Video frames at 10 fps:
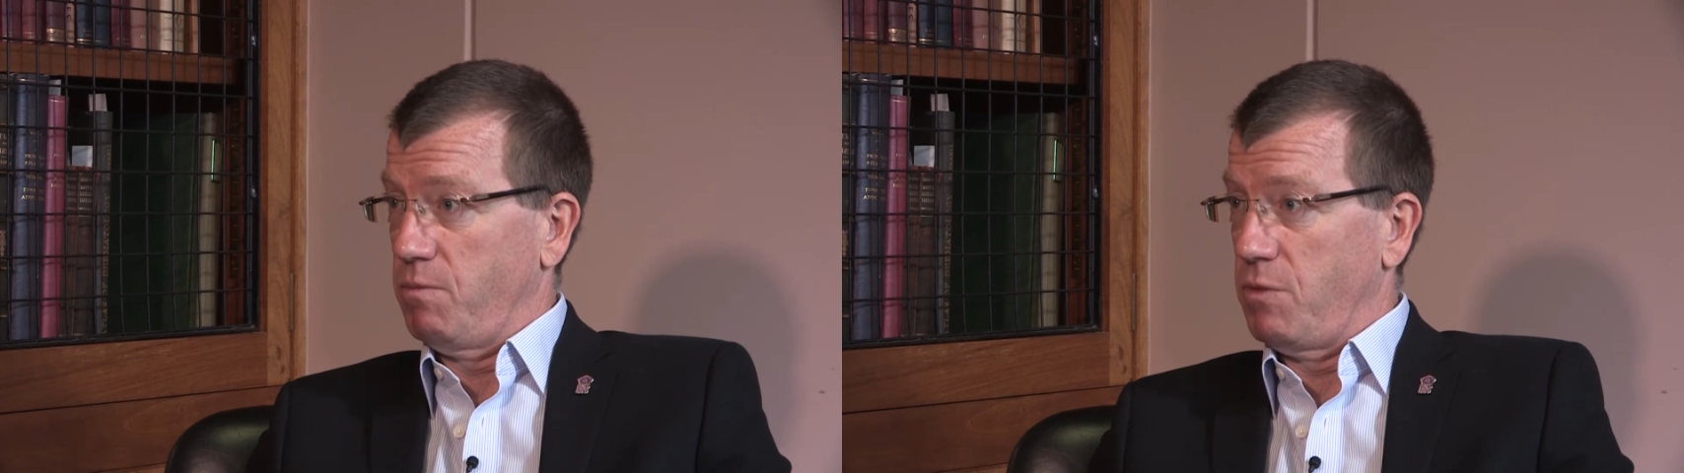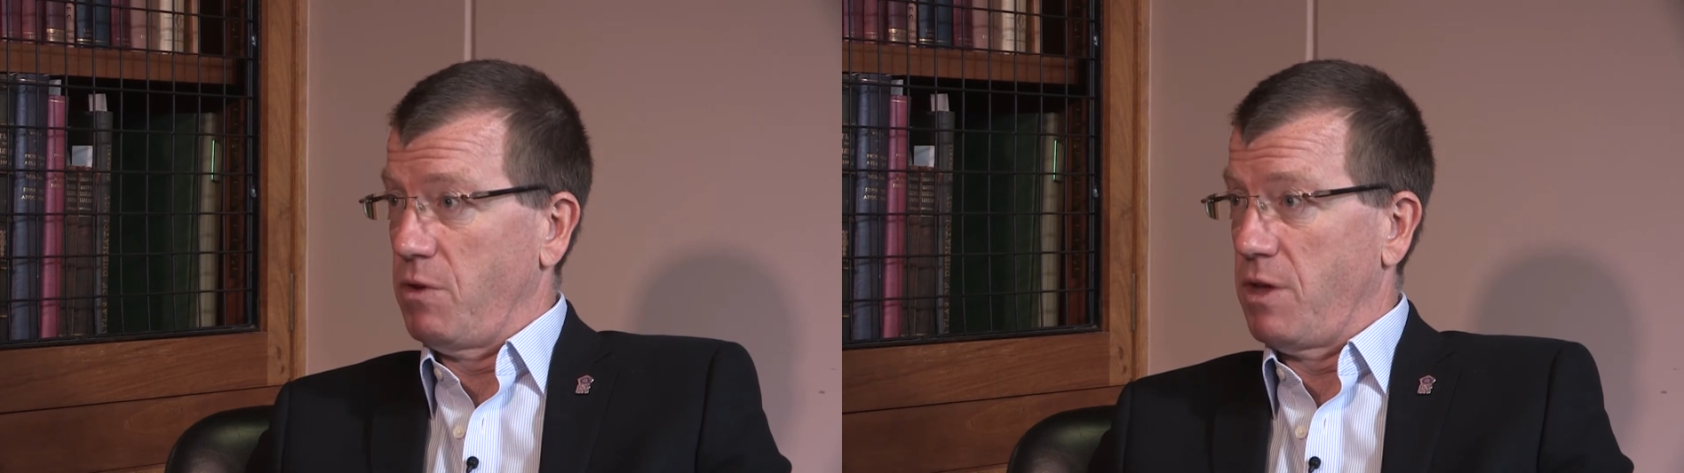
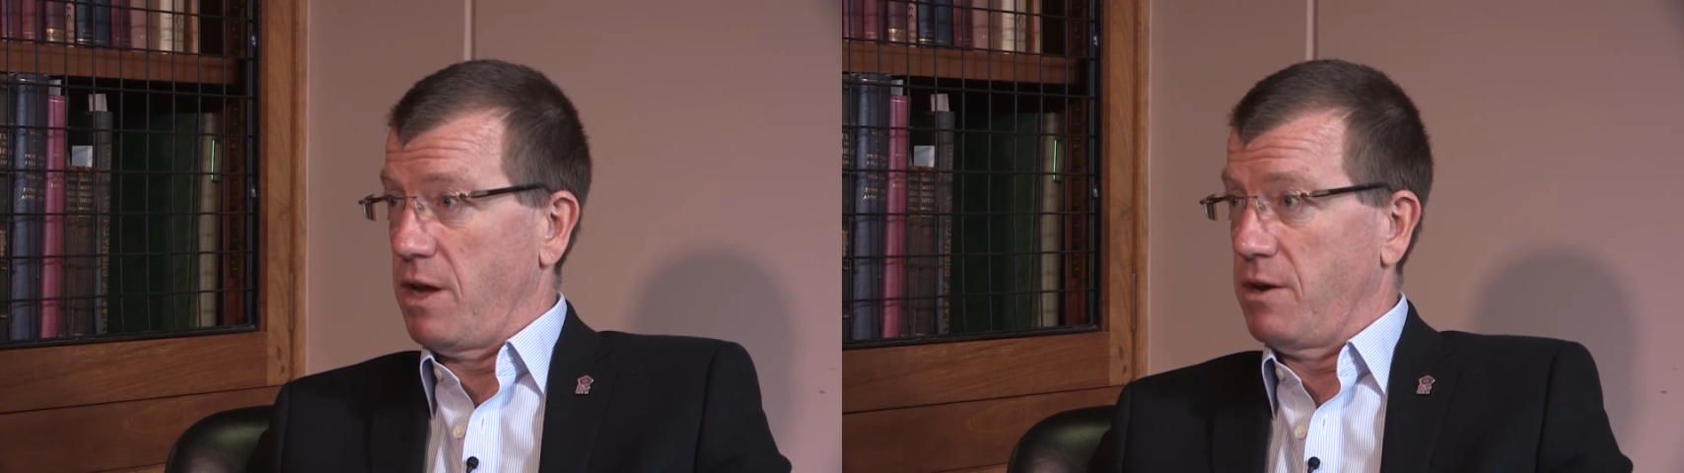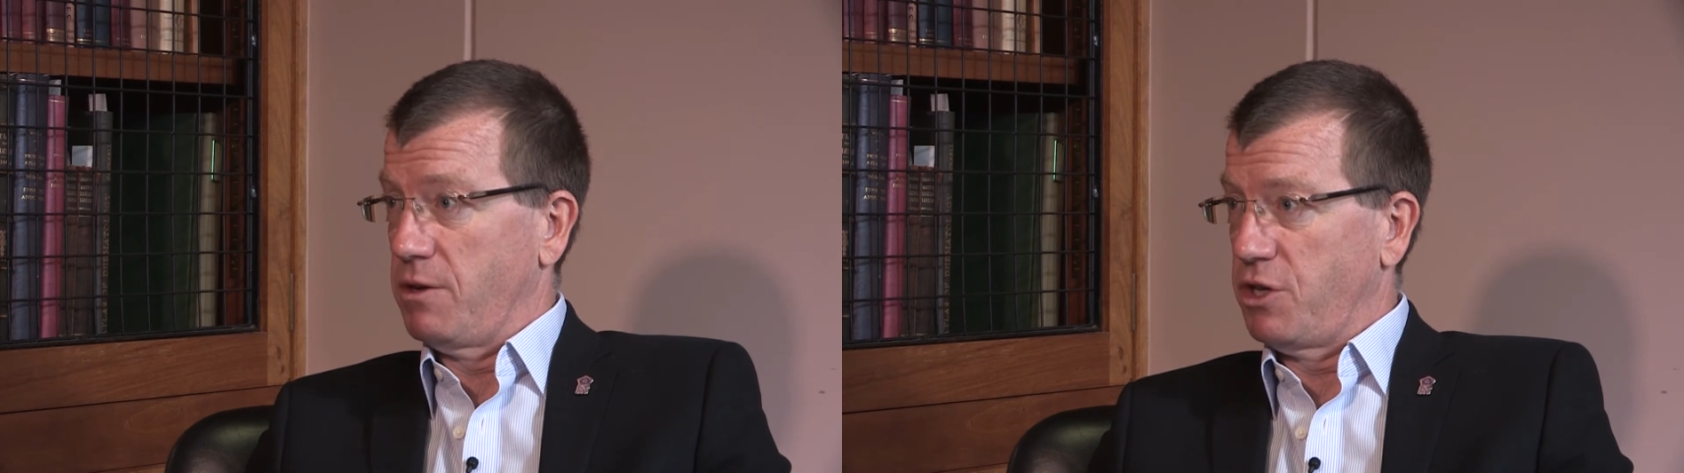that
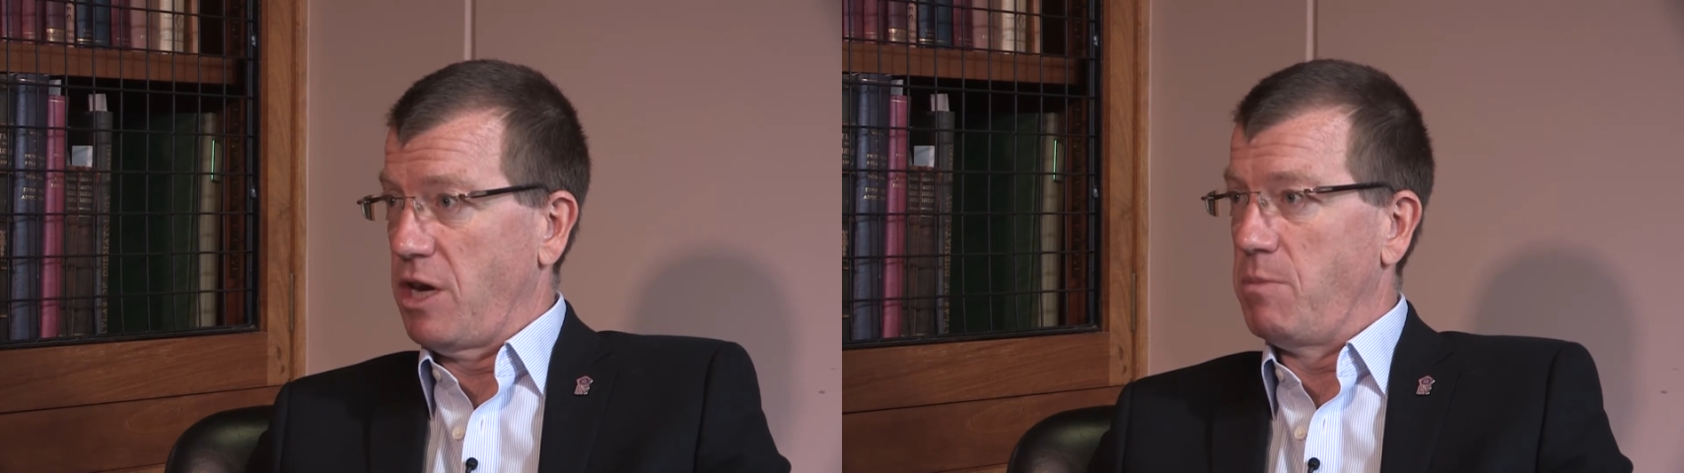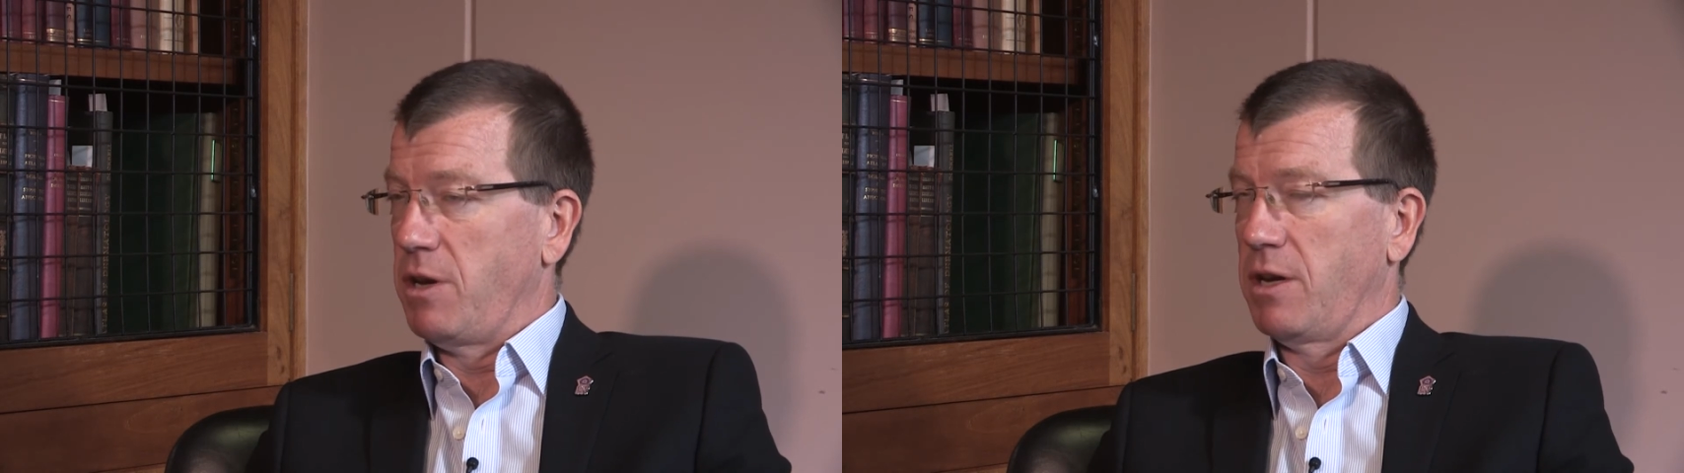they are
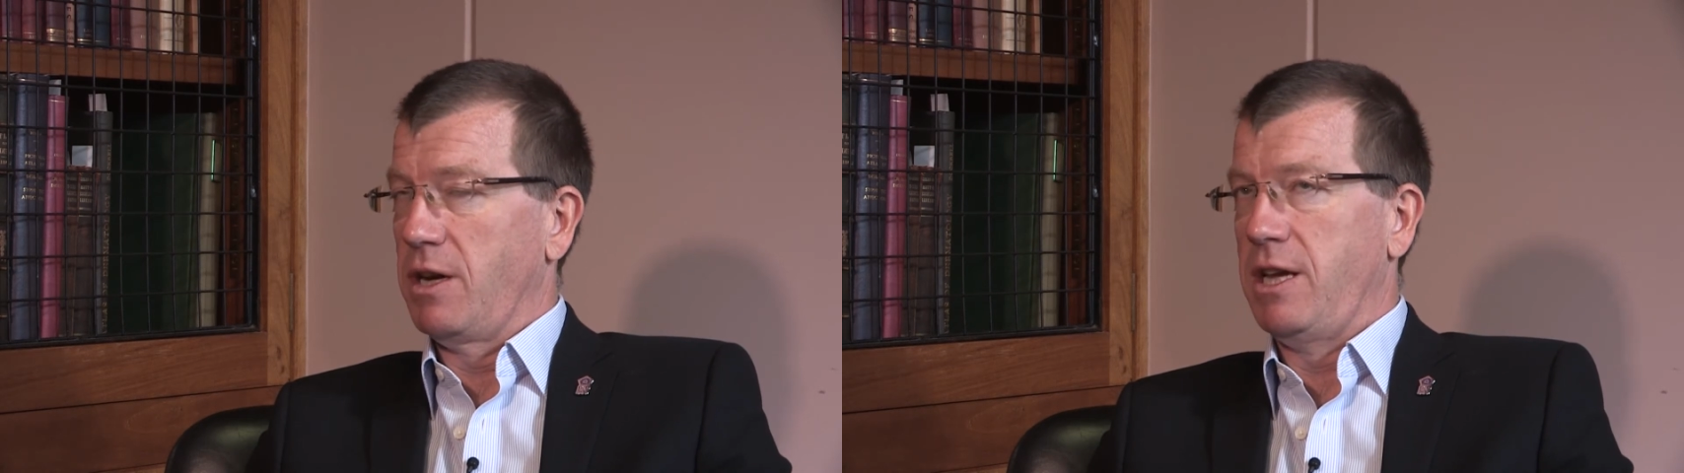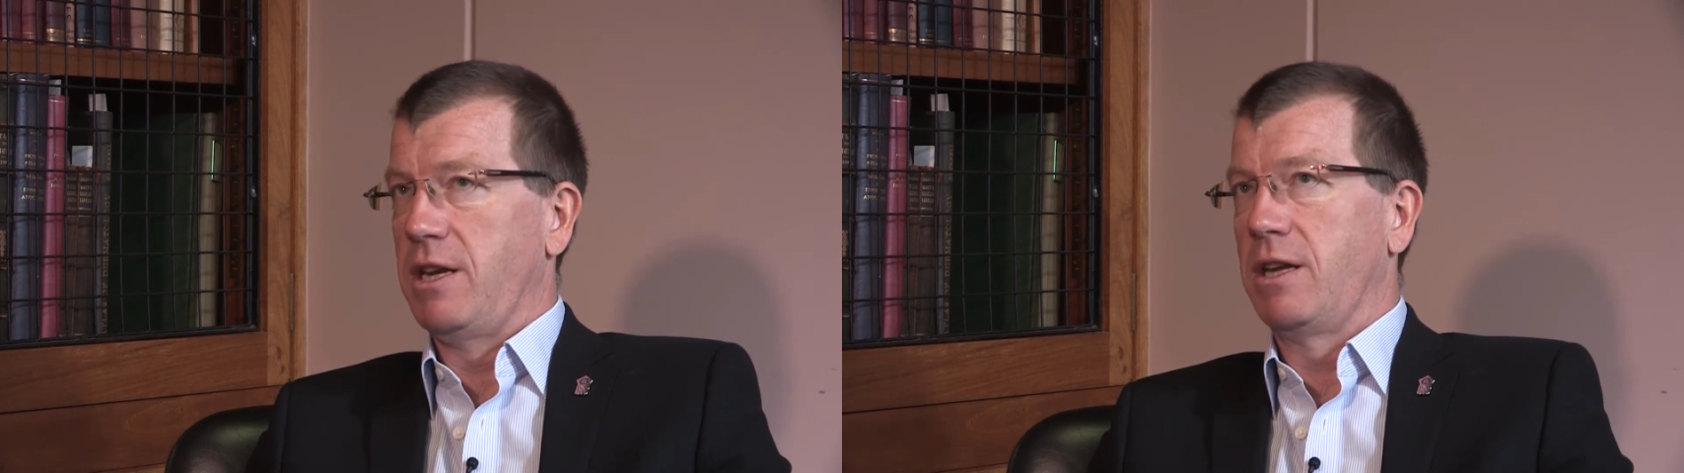shaping
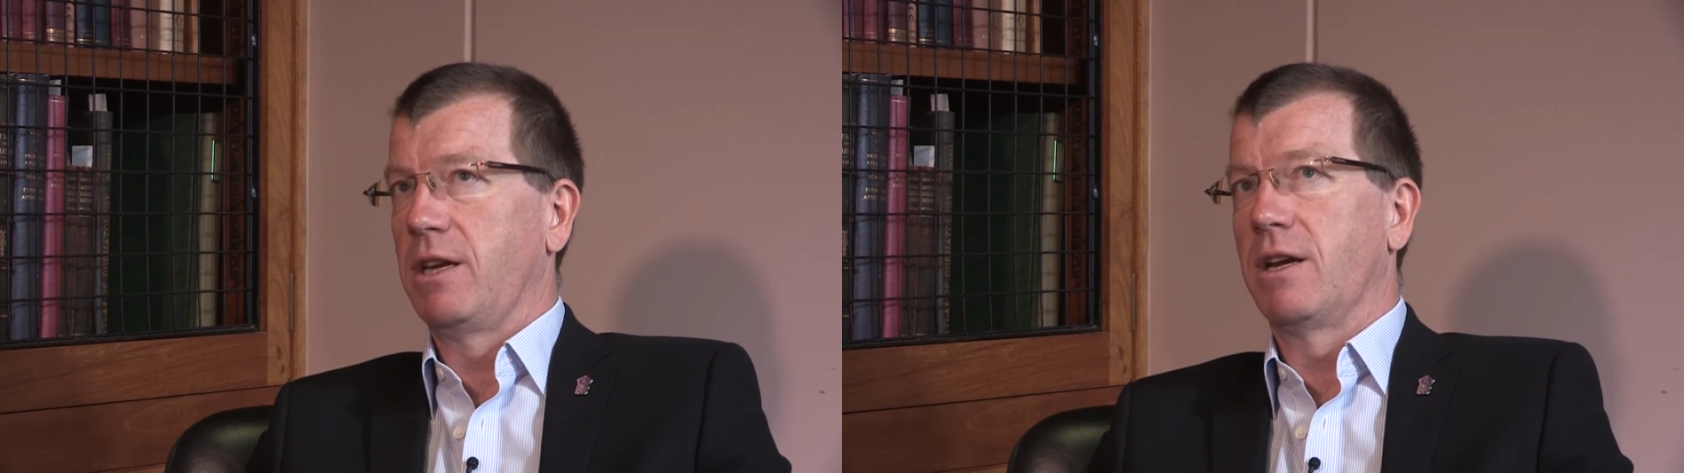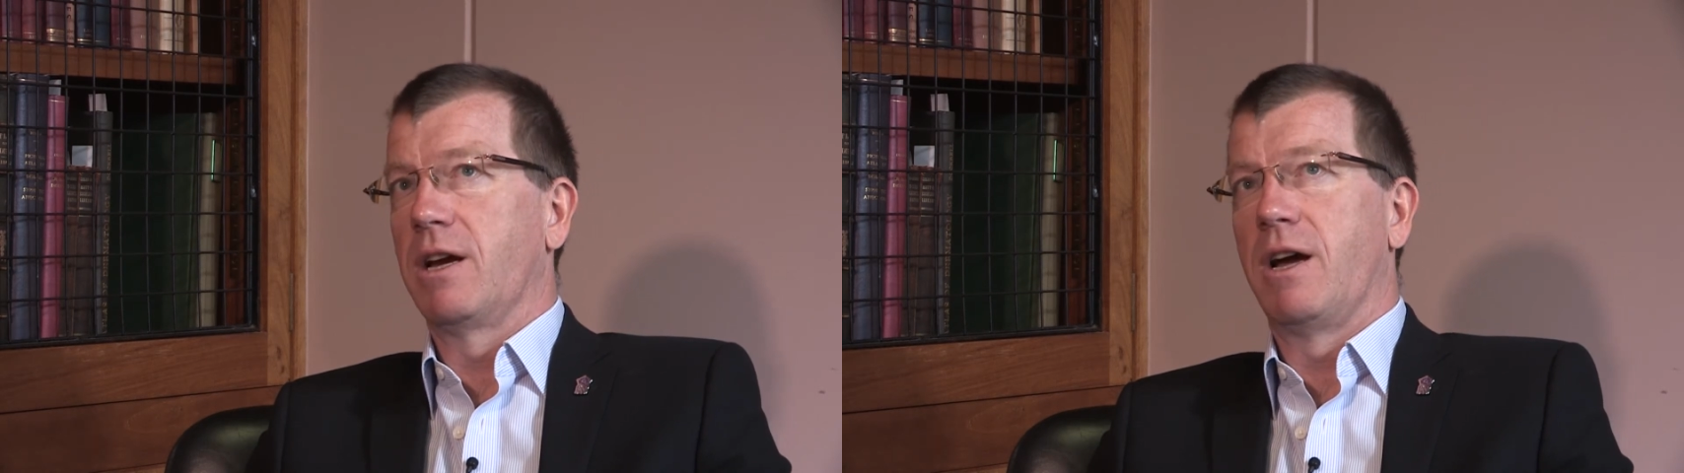and leading.